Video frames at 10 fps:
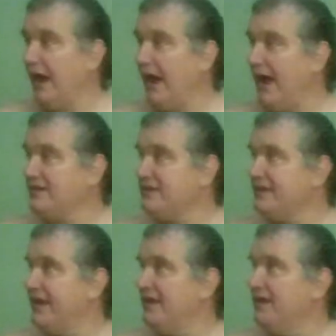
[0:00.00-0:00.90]
I'd
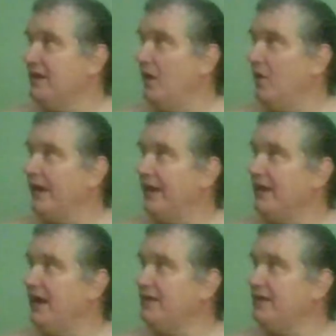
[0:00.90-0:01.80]
say, okay,
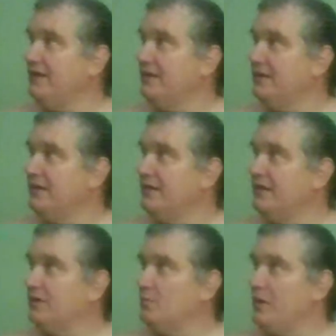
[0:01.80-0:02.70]
God,
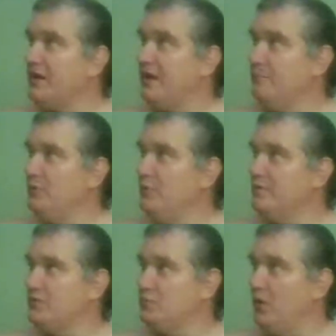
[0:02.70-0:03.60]
what I'm doing
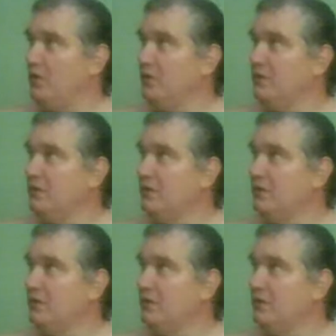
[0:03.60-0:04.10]
is wrong.